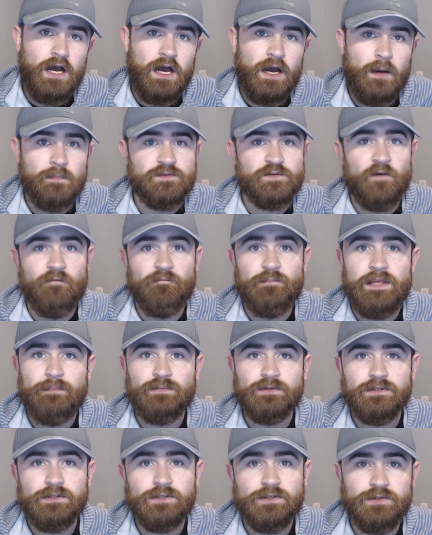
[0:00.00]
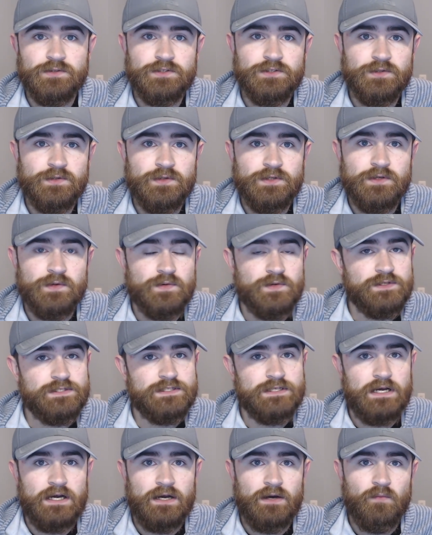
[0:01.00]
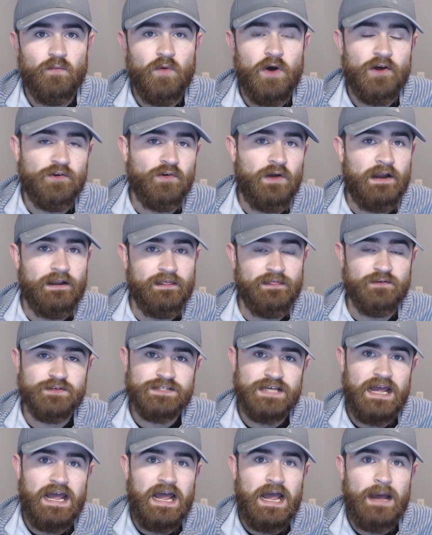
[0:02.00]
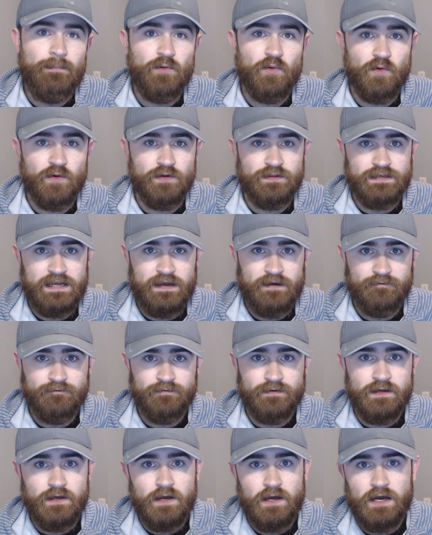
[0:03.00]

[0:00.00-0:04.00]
So people who do use water out of their tap, or they have